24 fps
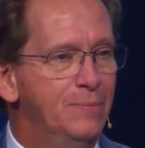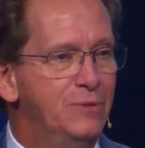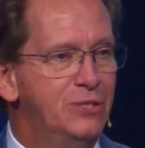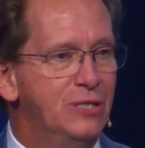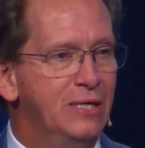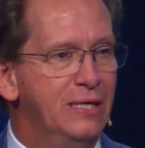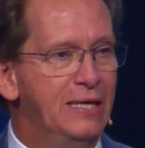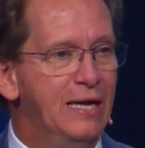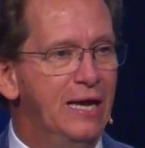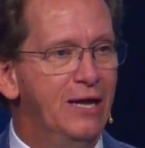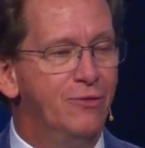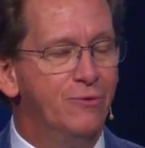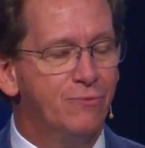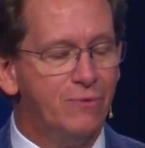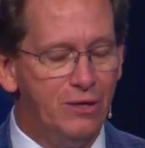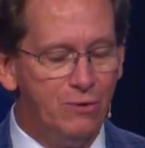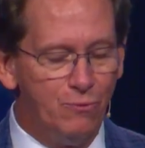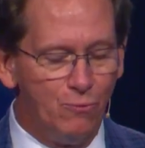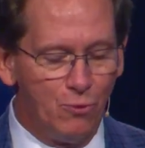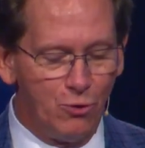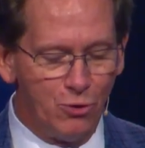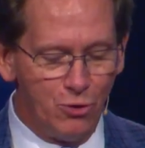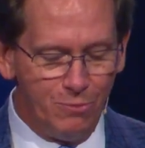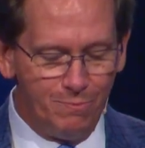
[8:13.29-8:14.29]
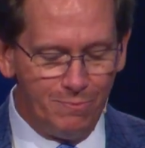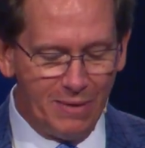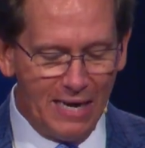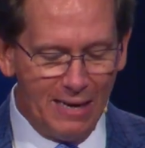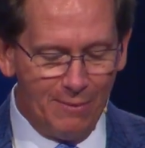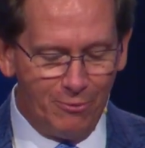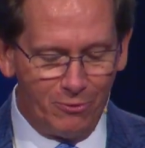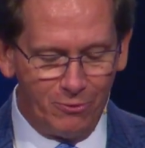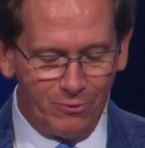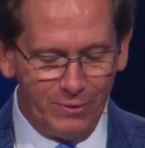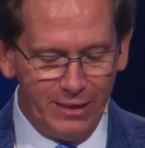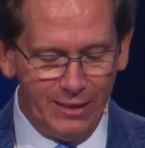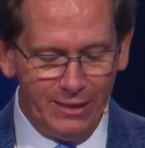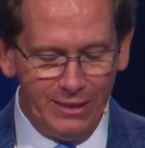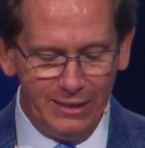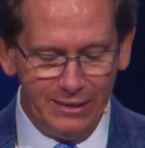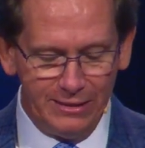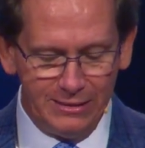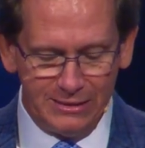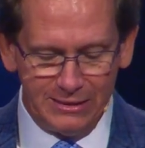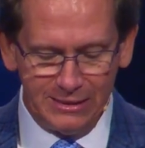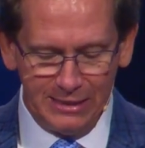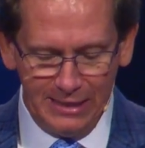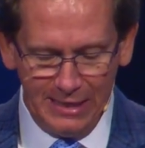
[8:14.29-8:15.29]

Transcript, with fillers: Together in Word Bible readings.